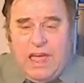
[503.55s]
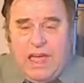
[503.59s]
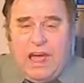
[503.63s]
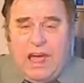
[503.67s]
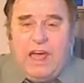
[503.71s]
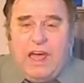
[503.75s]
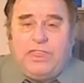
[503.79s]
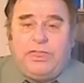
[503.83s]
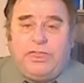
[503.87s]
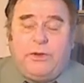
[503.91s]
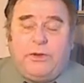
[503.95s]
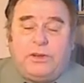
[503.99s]

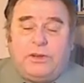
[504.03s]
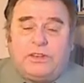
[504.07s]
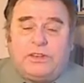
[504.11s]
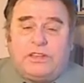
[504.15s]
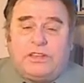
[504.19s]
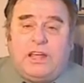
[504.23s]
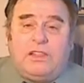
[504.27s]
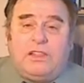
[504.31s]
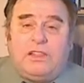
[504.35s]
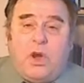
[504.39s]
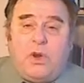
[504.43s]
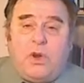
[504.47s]
I thought
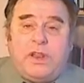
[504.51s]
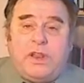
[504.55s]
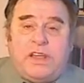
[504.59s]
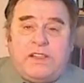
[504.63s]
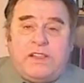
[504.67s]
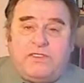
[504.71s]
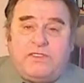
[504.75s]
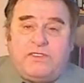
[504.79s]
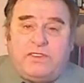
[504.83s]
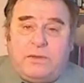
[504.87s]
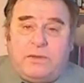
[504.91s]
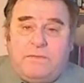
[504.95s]

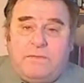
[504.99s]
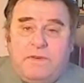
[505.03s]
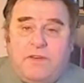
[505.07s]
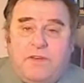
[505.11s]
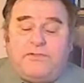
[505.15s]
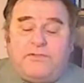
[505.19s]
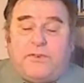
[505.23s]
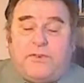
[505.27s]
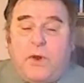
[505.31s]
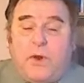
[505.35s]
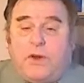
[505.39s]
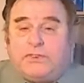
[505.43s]
colonialism,
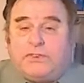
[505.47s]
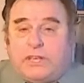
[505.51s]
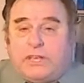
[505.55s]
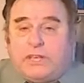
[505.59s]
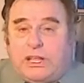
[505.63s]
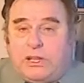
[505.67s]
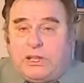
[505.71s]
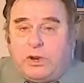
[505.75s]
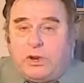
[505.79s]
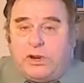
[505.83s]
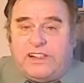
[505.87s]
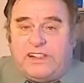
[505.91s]
forced
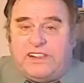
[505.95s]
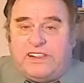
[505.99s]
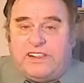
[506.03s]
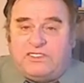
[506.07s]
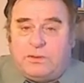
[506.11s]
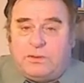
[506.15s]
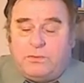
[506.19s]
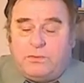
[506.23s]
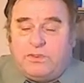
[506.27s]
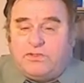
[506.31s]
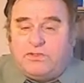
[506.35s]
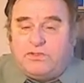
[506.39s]

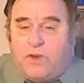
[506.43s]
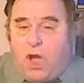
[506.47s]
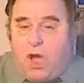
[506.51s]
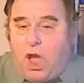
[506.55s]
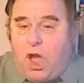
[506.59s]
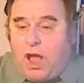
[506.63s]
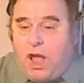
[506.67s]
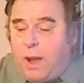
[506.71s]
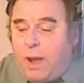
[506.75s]
colonialism, was wrong.